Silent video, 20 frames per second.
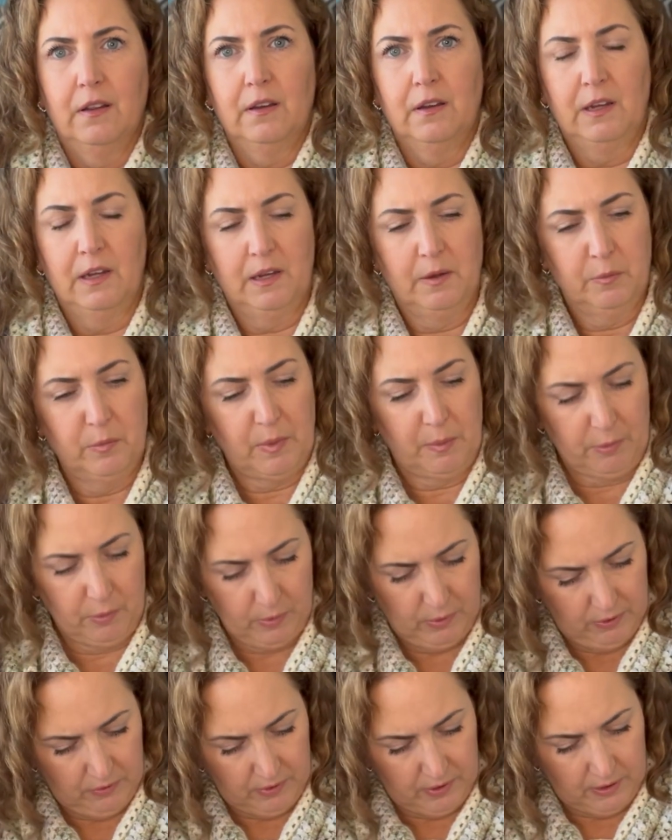I can't remember,
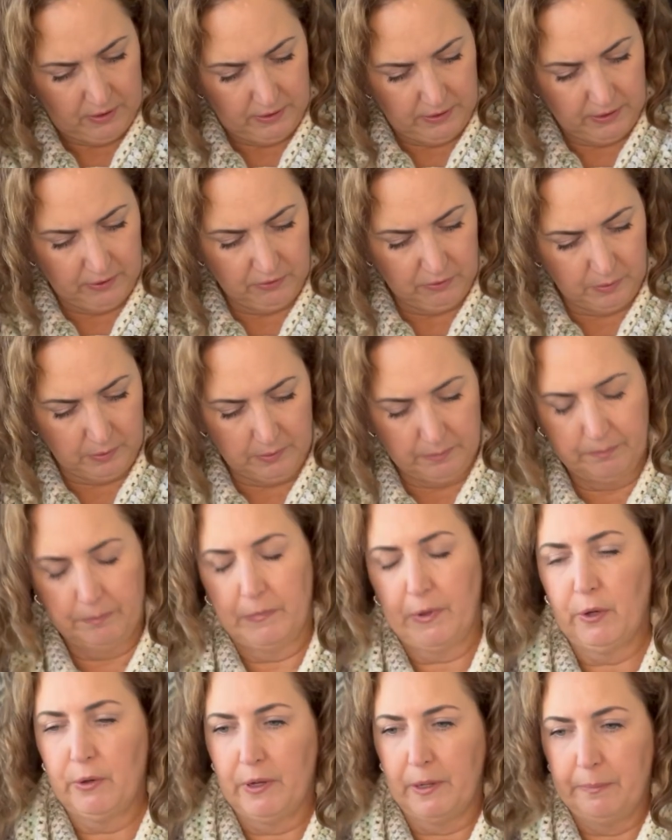what is that last one?
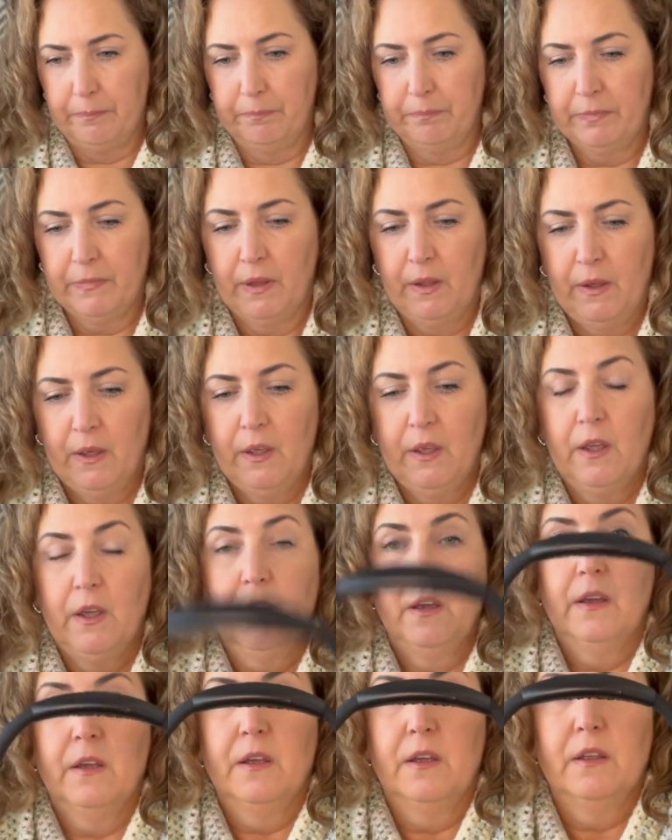Okay,
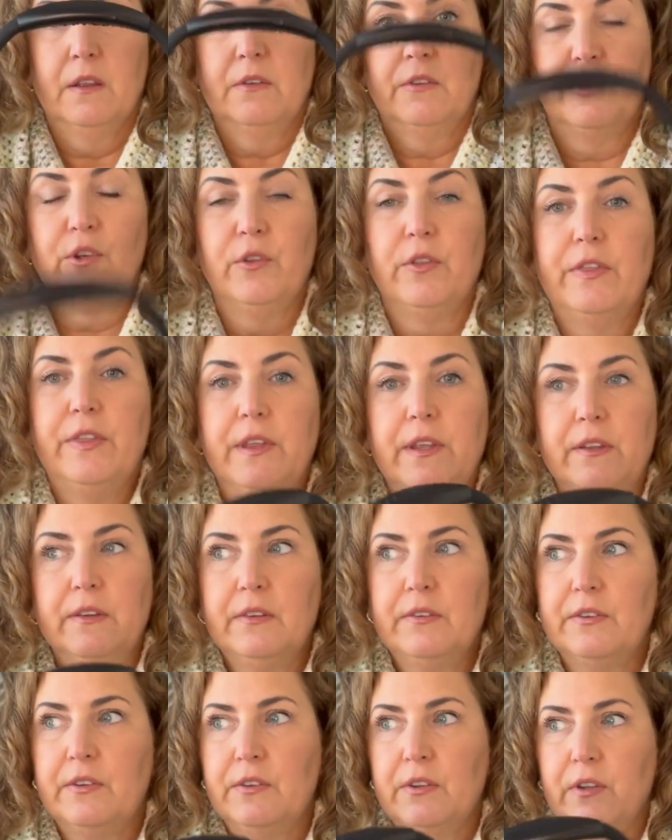so
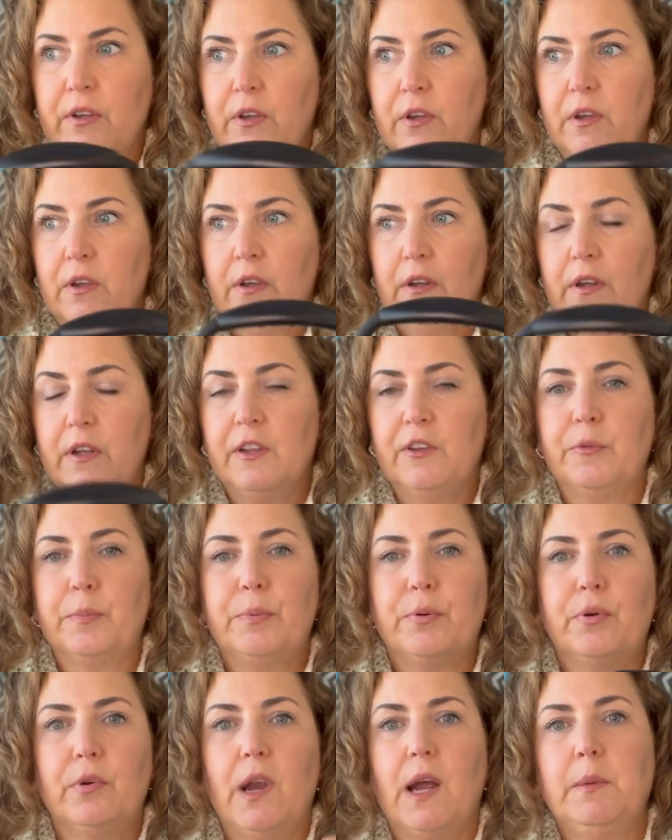this is
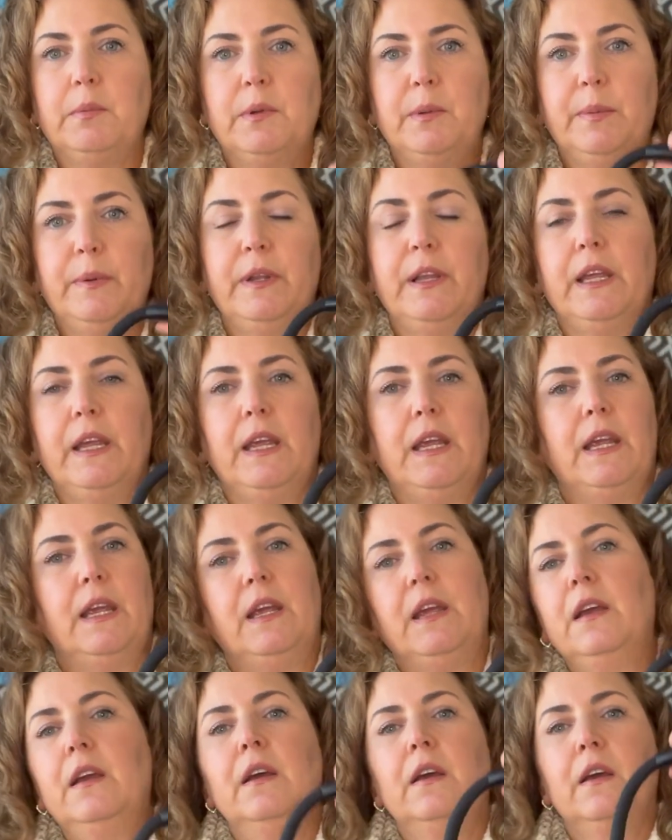
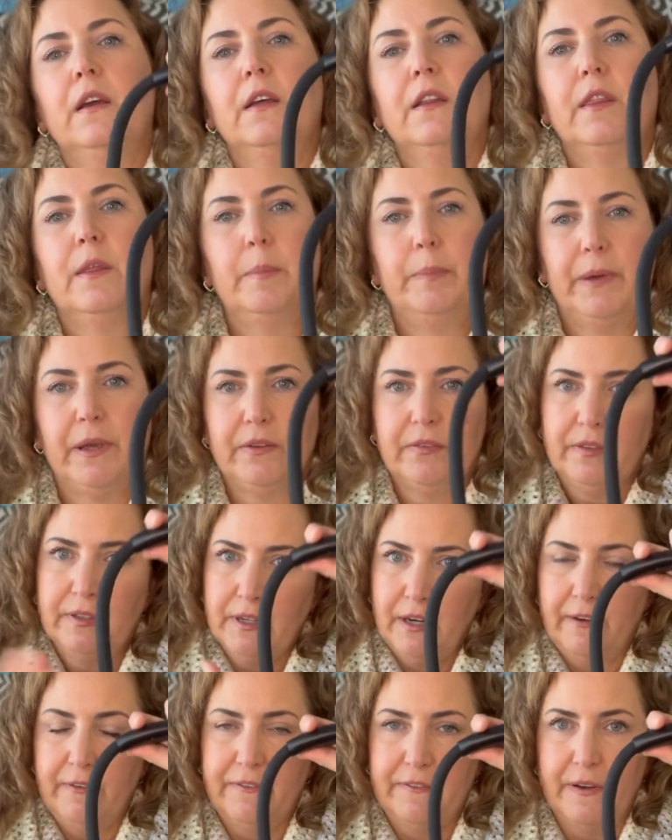probably the best that
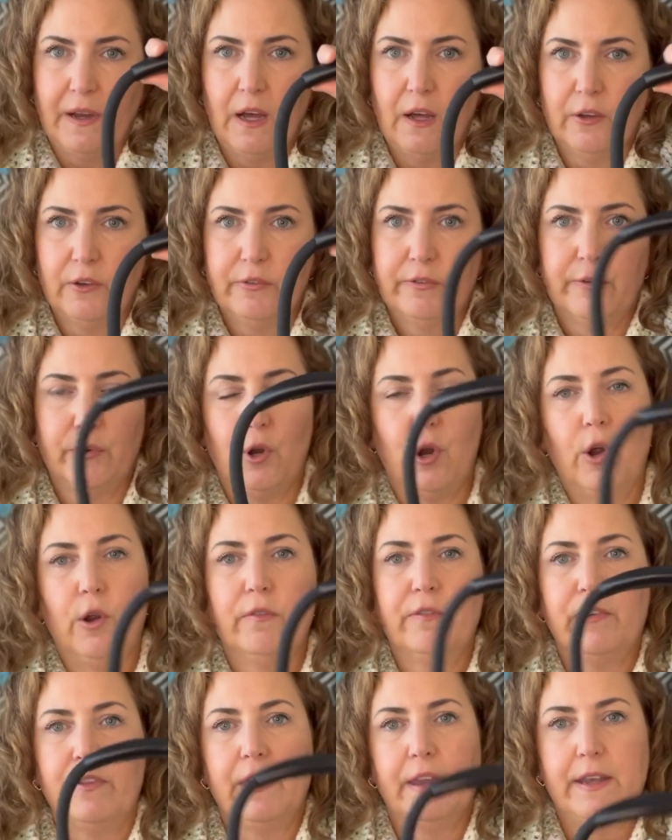I found for
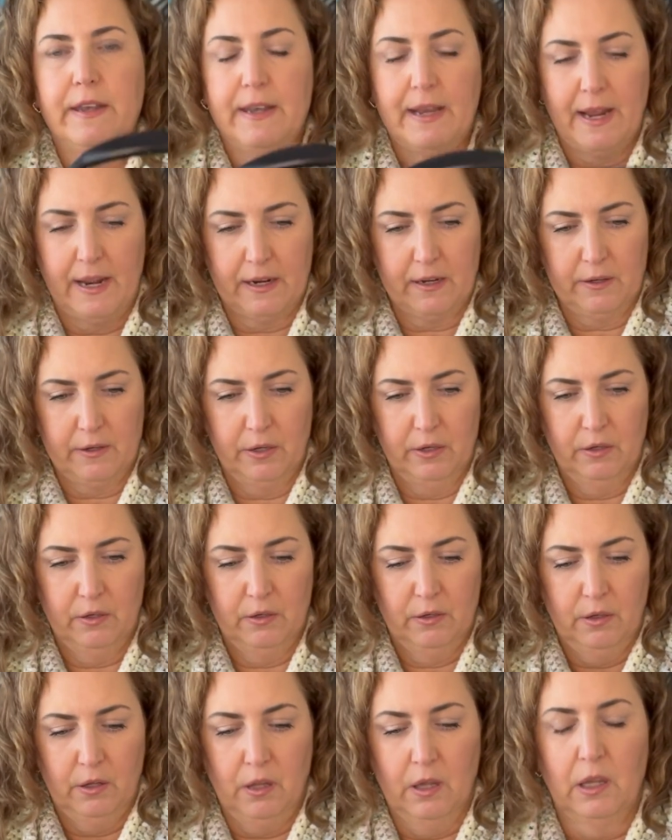over the neck
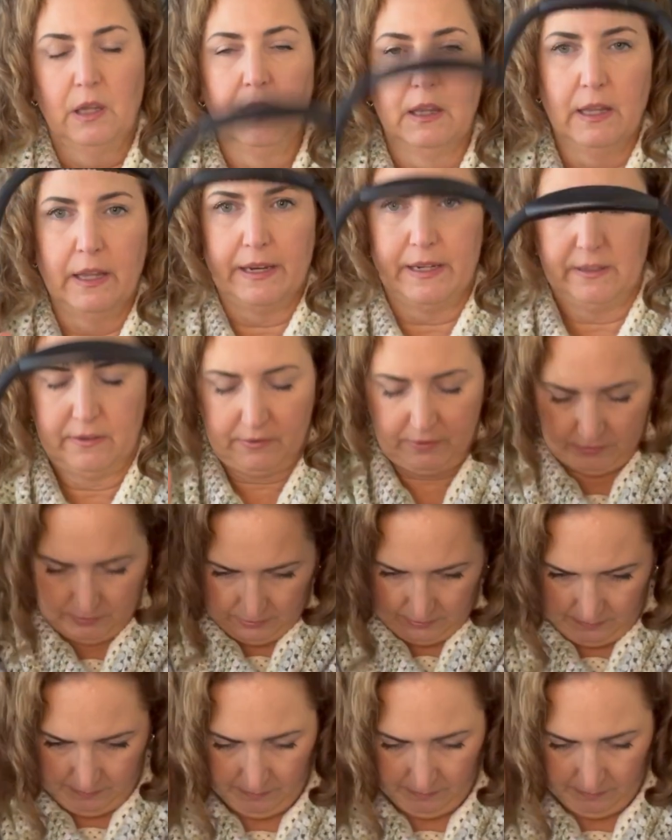lights.